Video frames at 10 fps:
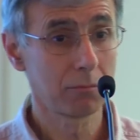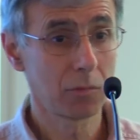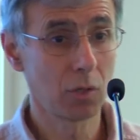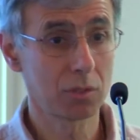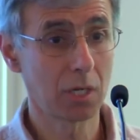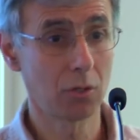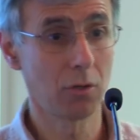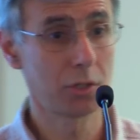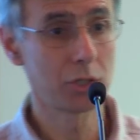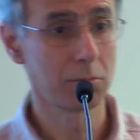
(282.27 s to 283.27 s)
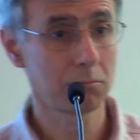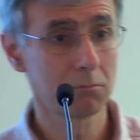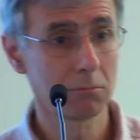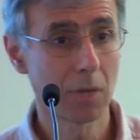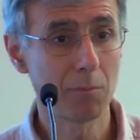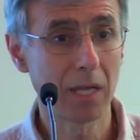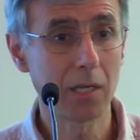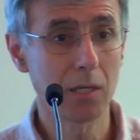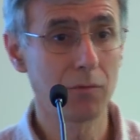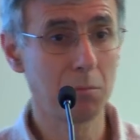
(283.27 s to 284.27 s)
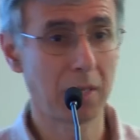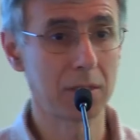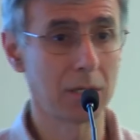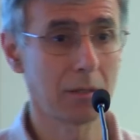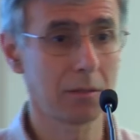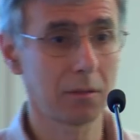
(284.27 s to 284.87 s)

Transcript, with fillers: your technology and make it even better.